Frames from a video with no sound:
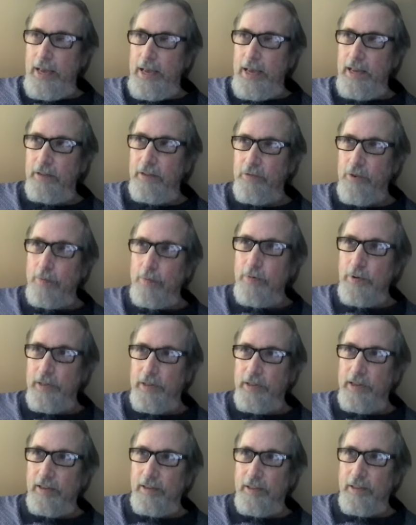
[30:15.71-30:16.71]
His
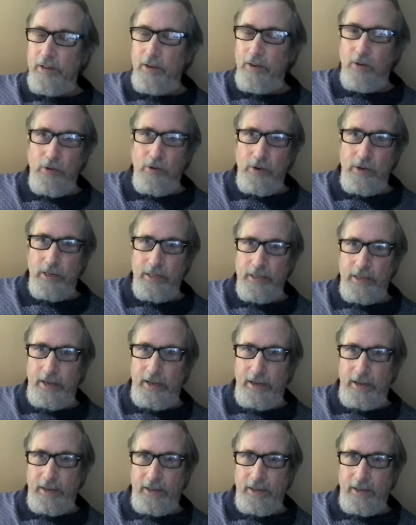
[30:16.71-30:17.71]
represented a heart
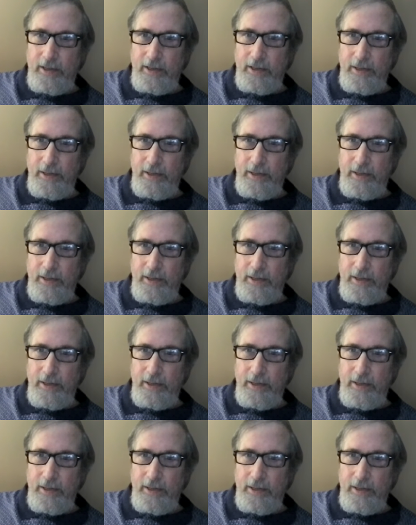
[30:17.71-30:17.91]
attack,